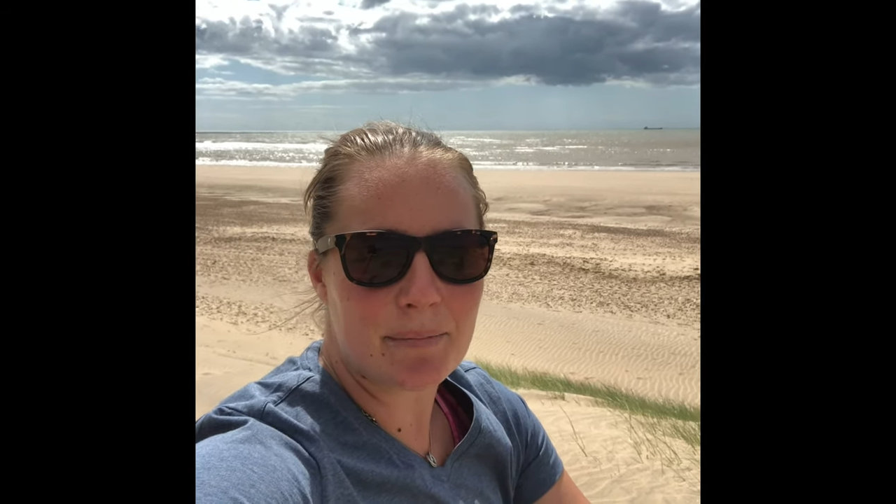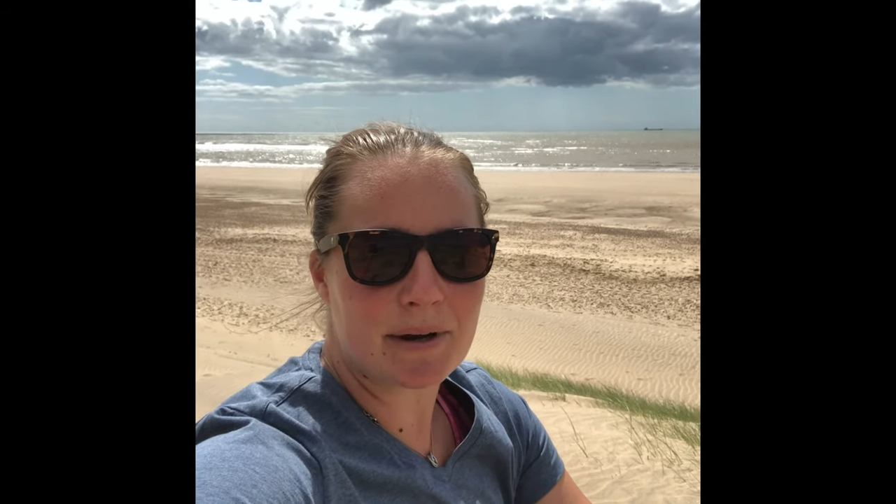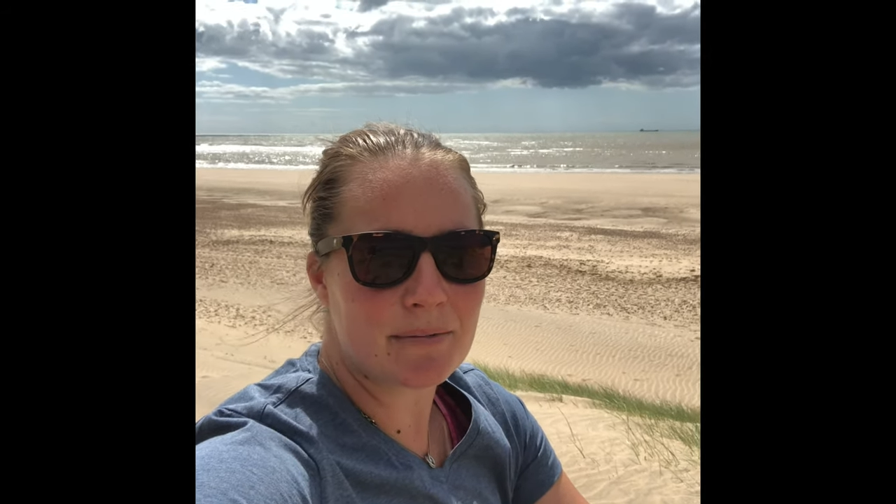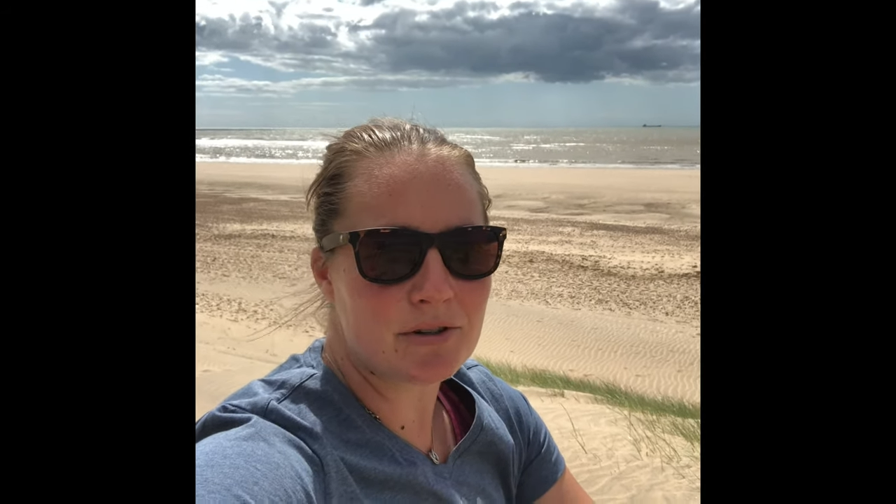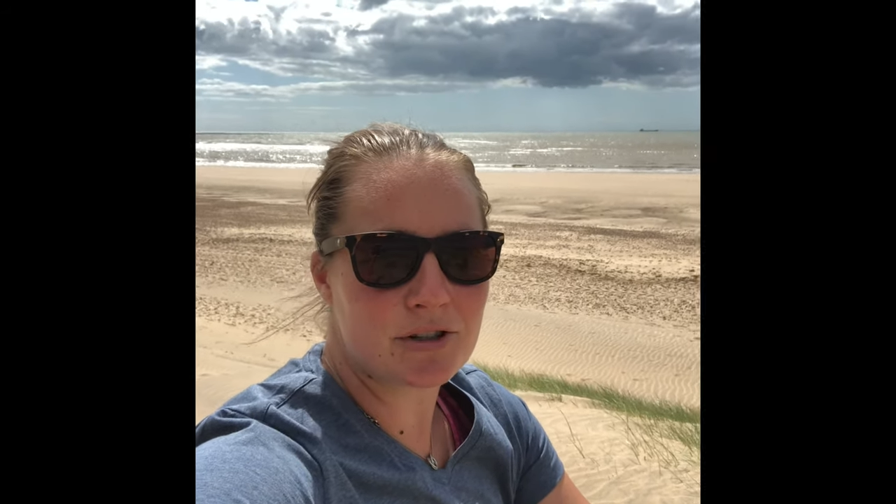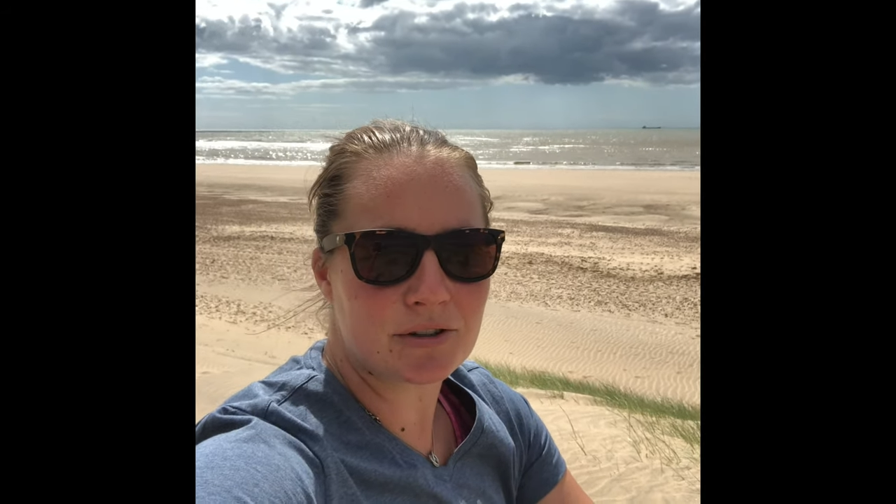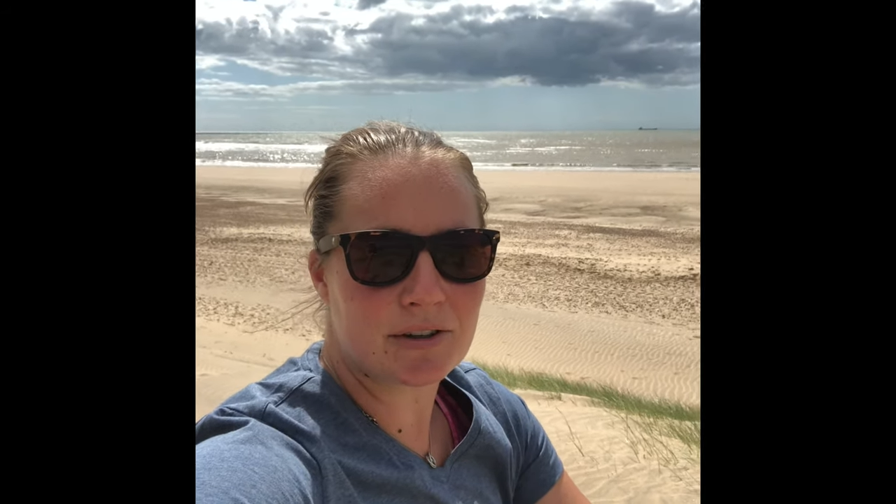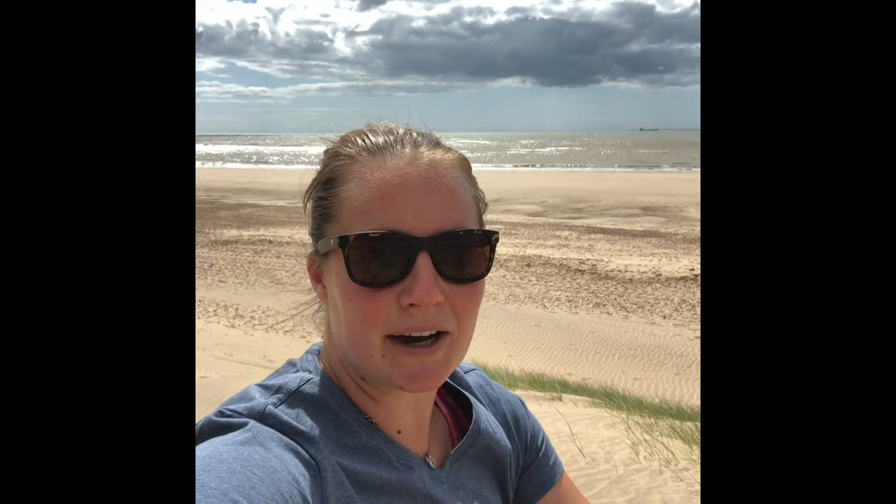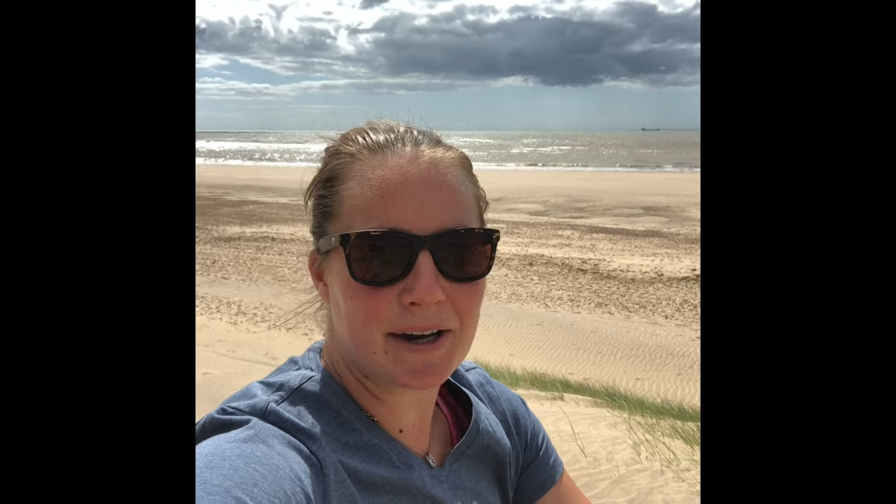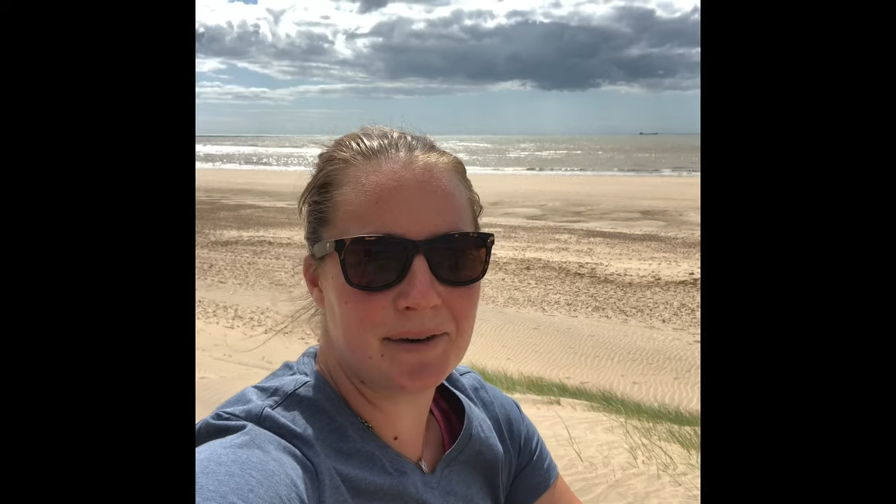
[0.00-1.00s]
but I'm
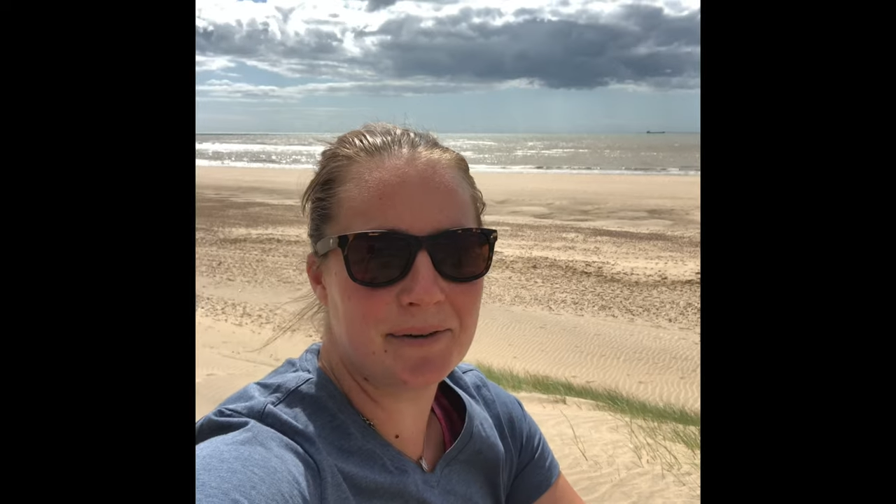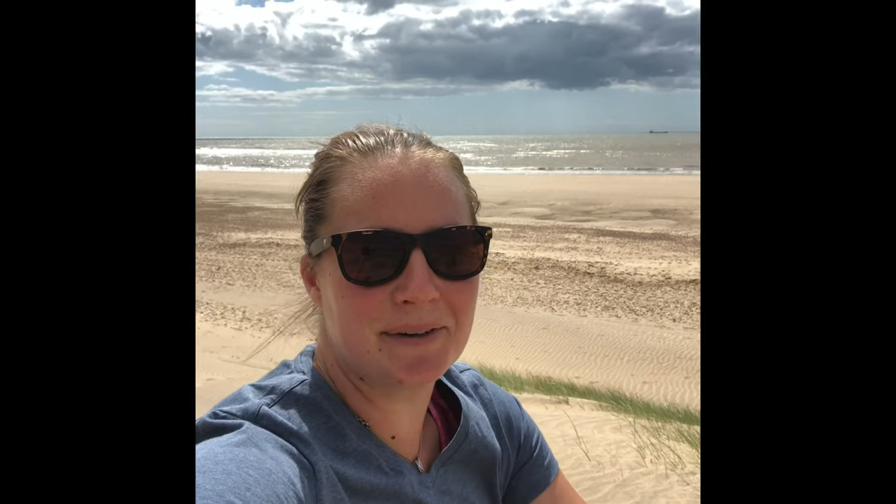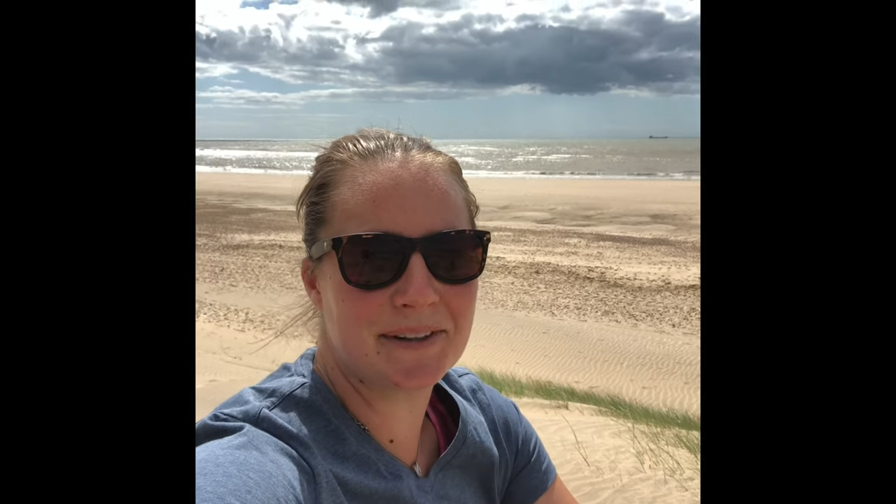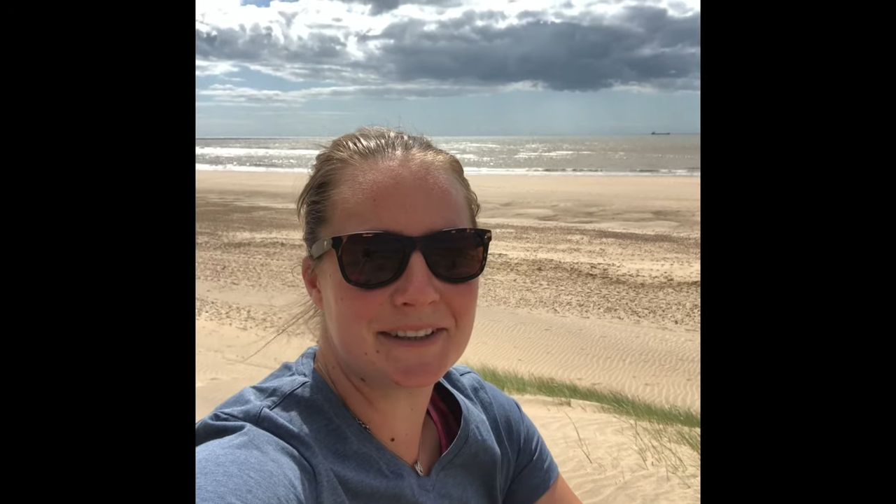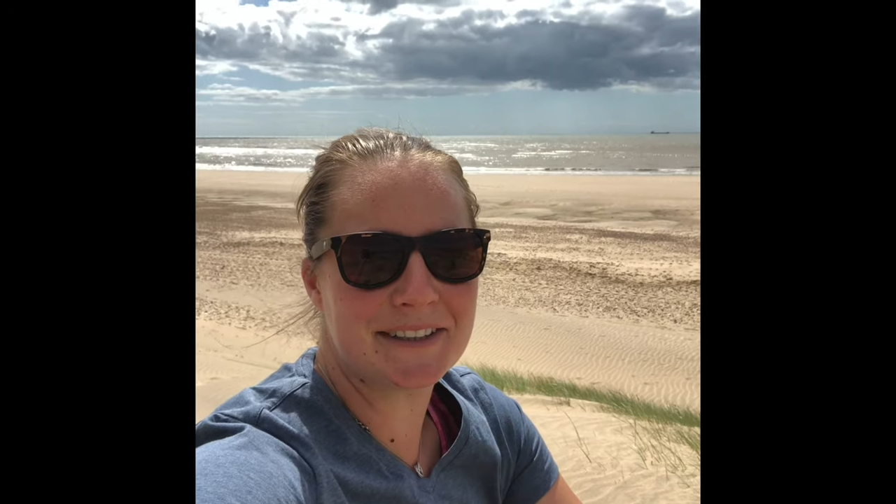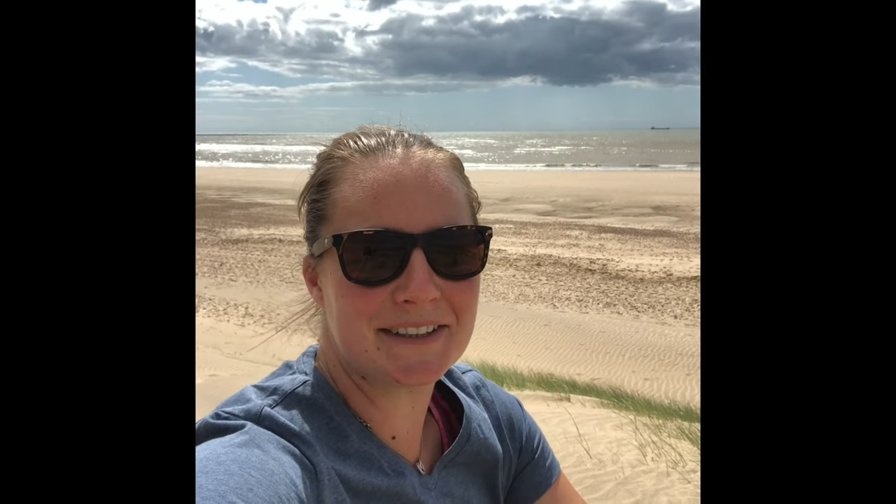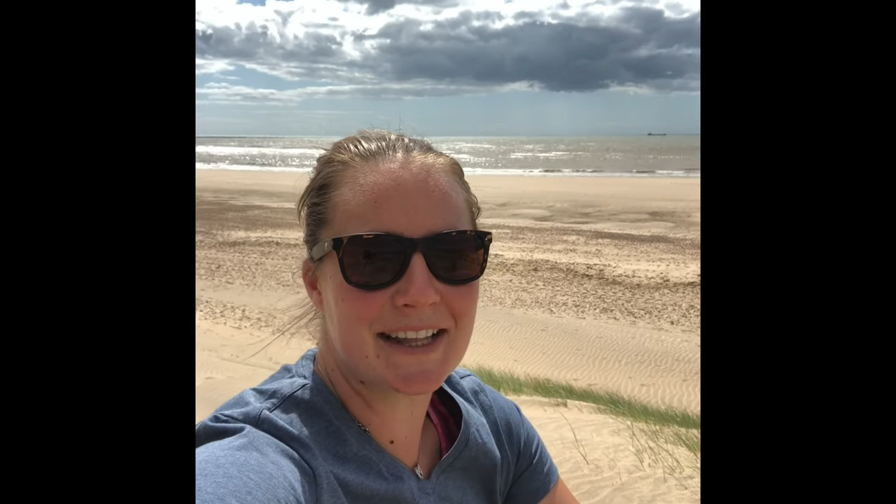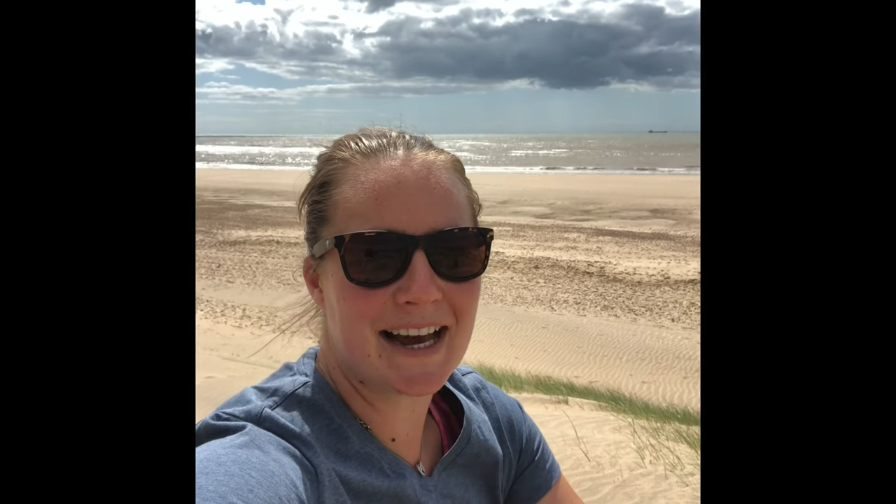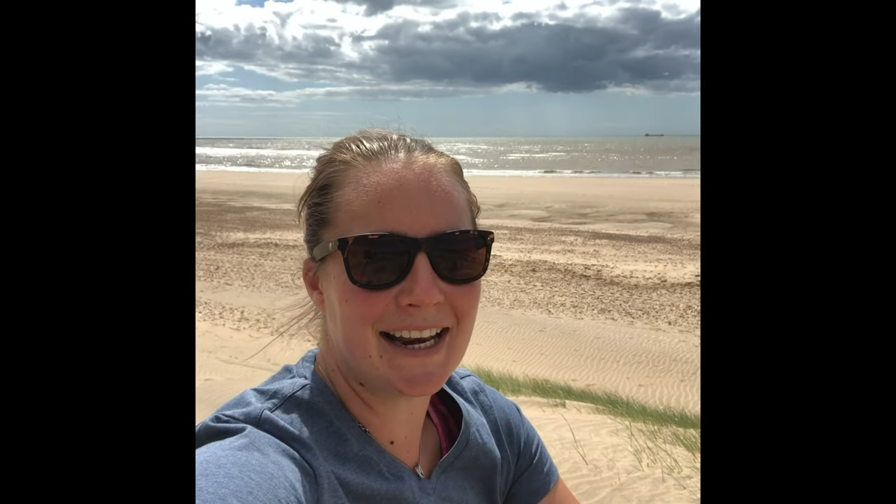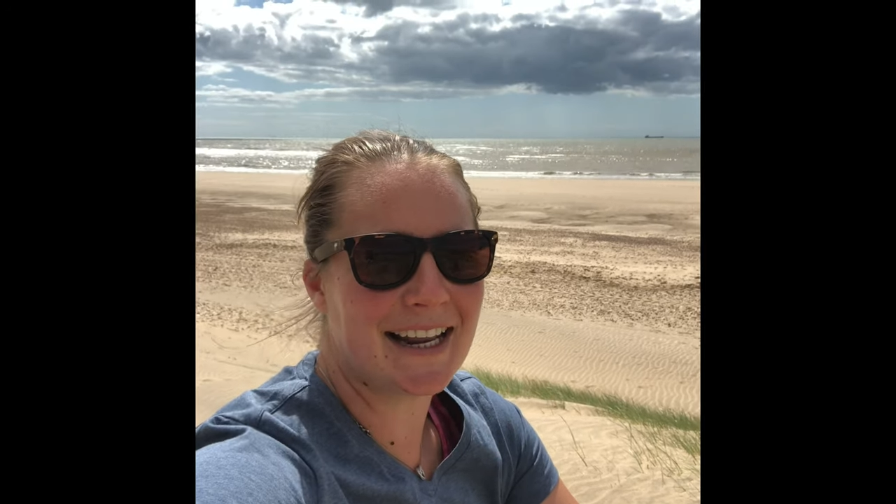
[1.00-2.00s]
sure I will do
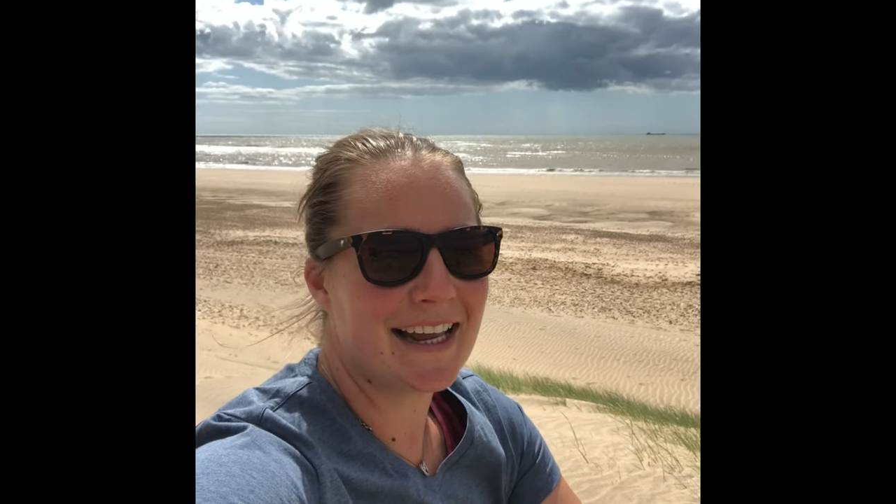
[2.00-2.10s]
that.